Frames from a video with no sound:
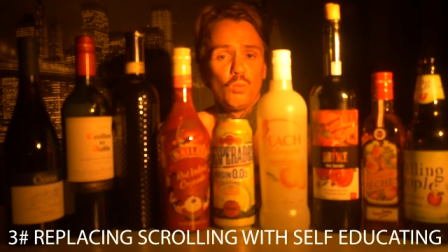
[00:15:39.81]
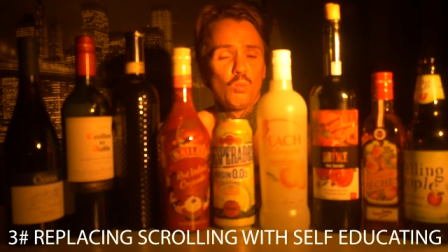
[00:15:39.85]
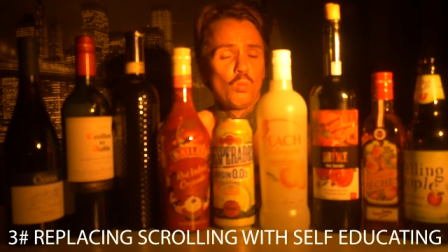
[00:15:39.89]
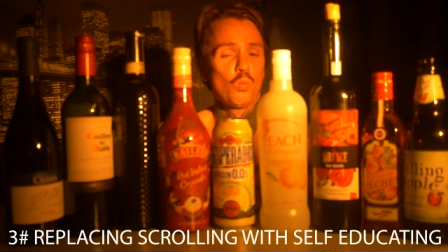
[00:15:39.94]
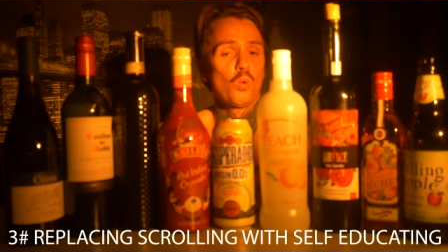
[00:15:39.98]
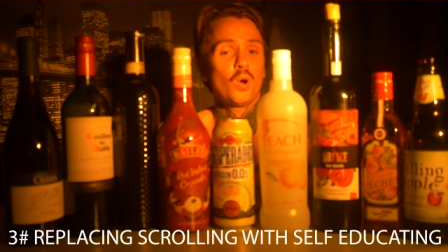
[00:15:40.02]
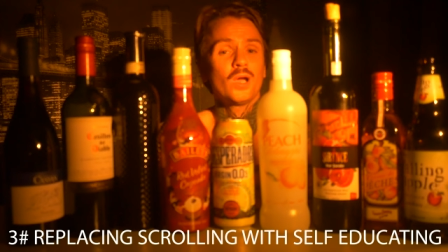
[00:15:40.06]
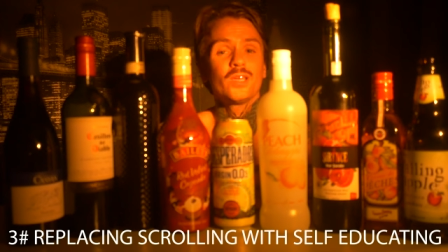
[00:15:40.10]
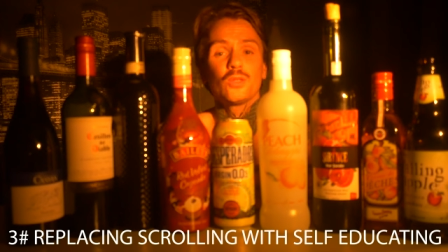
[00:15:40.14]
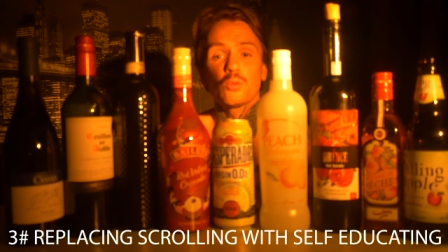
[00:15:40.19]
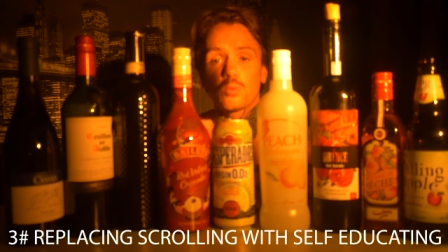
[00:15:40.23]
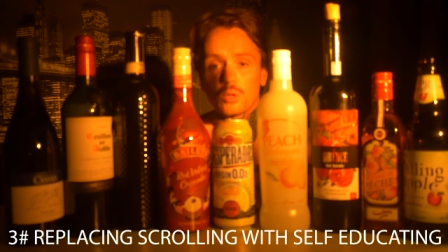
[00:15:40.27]

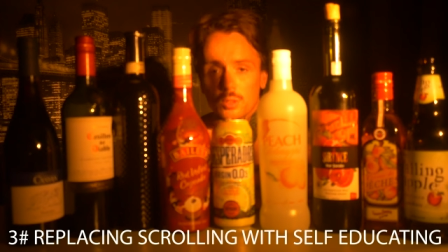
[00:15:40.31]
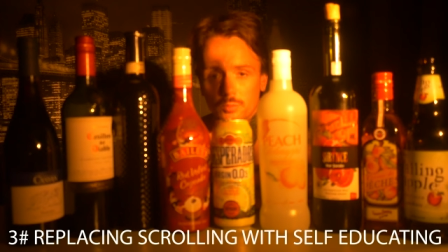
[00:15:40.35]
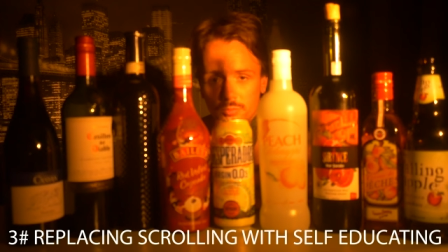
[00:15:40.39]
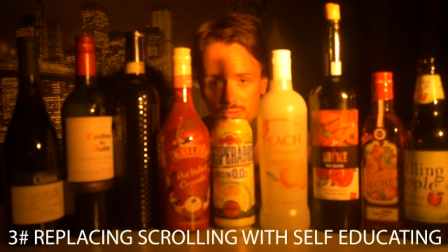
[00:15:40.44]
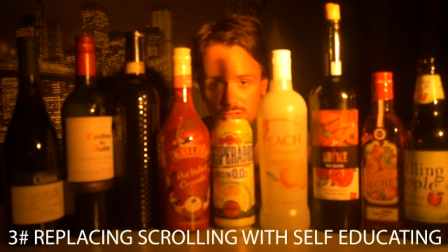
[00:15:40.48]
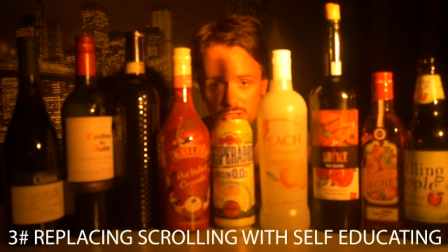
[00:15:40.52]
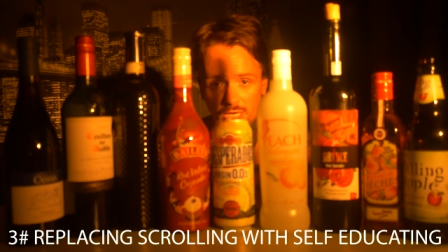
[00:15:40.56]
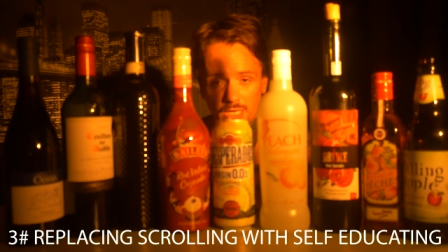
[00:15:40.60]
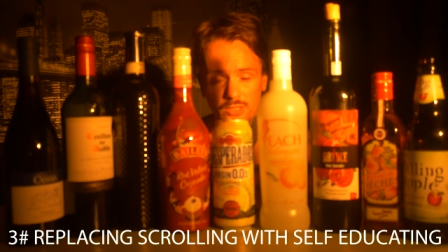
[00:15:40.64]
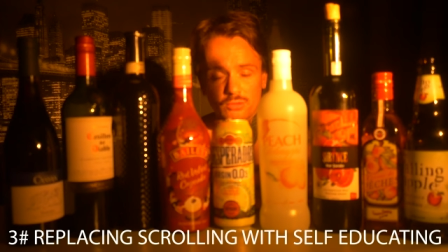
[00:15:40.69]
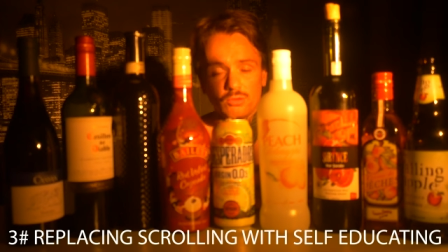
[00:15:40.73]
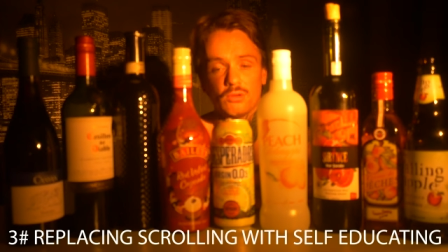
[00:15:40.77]
Why do I
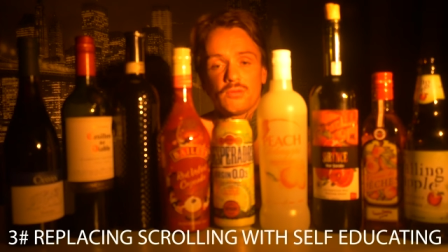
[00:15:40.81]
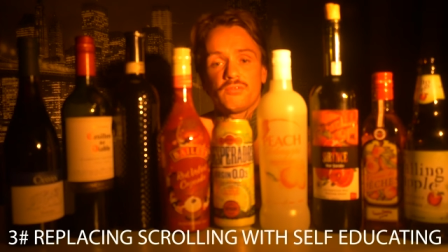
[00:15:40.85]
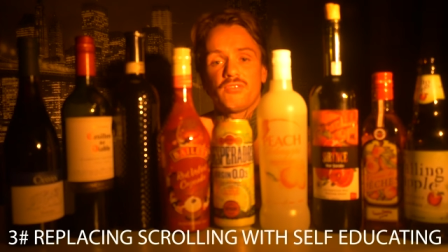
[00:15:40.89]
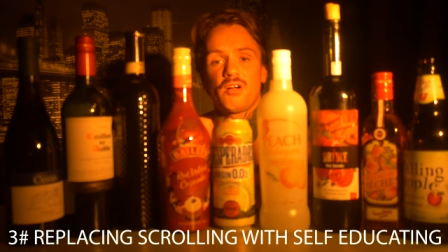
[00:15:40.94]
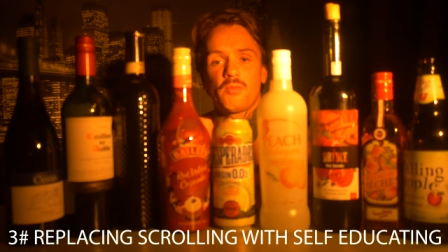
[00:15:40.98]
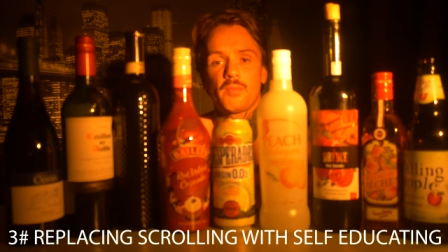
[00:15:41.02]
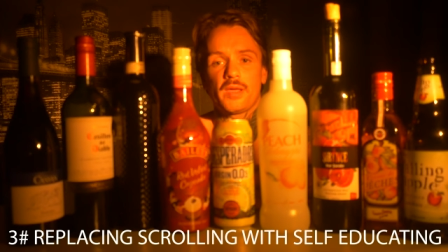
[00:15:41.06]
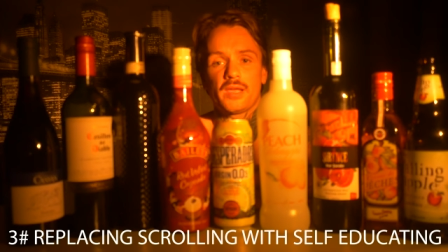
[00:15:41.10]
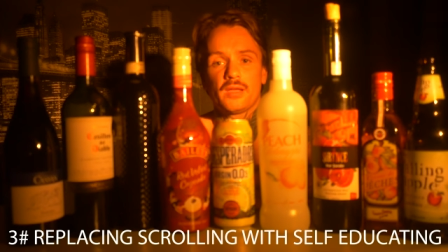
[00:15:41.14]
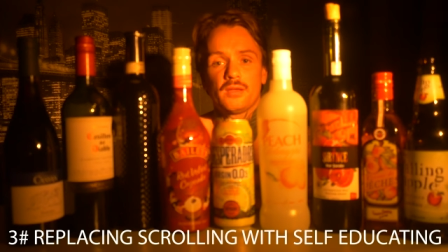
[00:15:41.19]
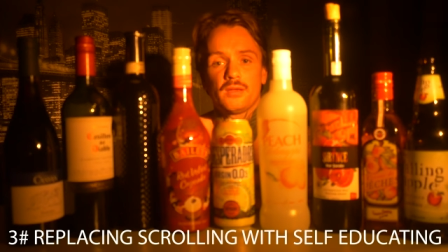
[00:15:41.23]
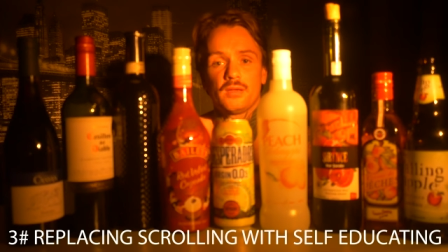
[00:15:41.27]
project
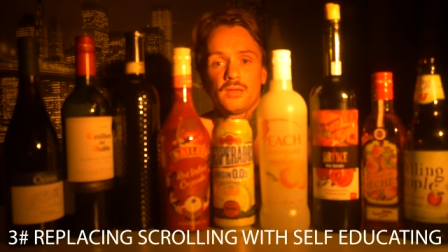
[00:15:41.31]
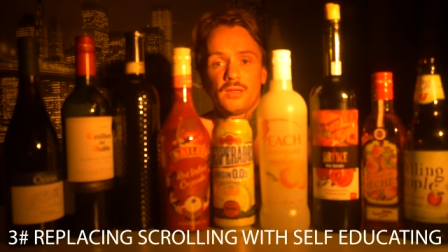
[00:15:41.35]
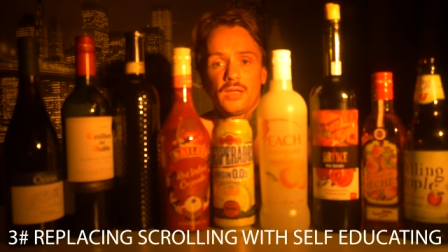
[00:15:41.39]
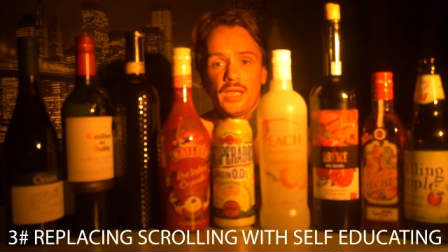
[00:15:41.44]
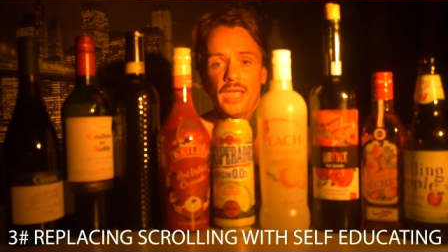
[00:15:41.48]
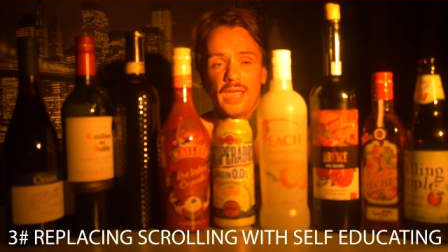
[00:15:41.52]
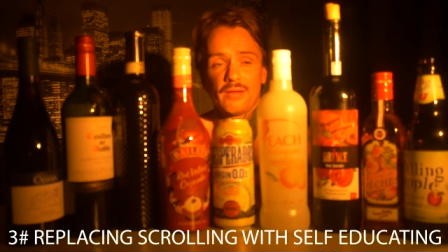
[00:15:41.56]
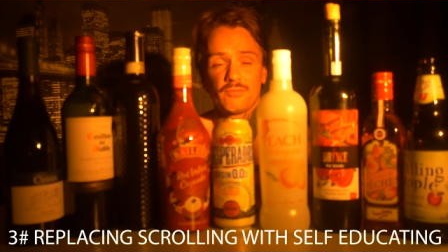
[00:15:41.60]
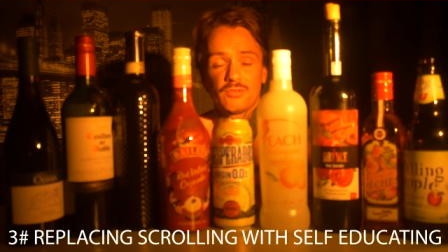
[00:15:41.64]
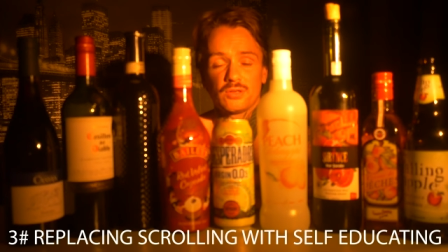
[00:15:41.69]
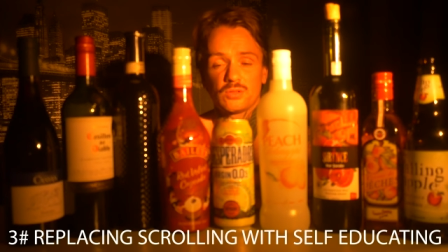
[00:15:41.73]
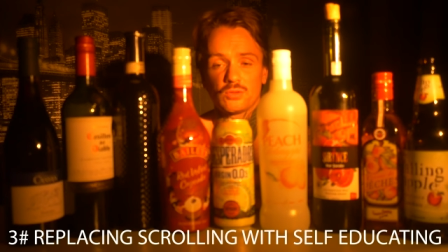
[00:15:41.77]
vomit
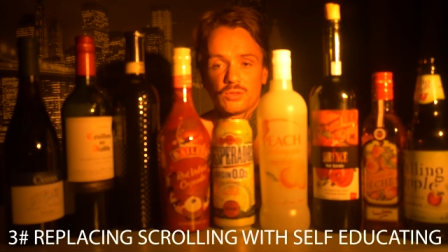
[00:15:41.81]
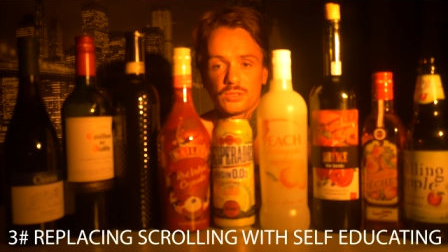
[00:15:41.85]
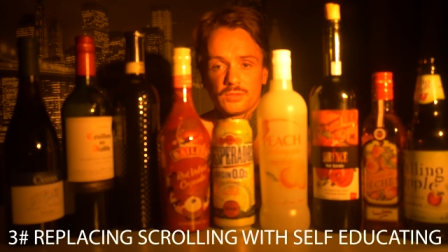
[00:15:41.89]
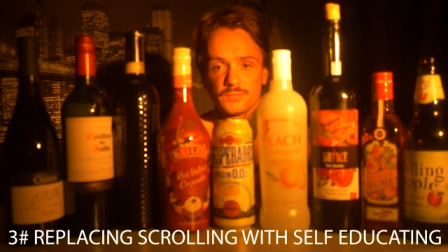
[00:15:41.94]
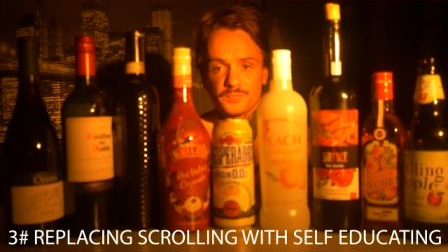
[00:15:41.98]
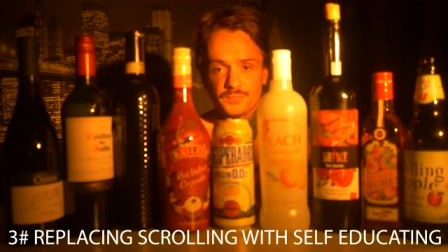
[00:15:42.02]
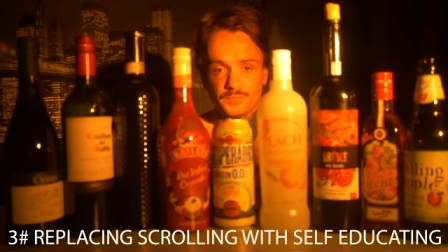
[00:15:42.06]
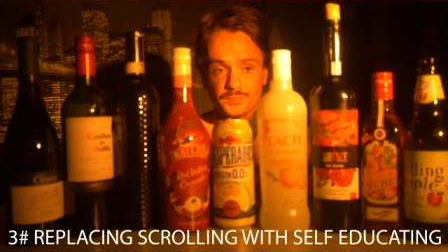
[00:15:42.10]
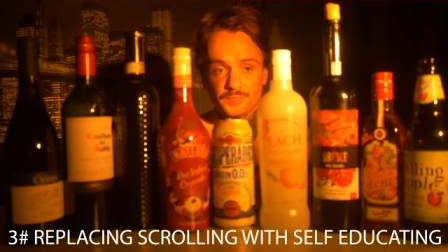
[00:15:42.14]
every night?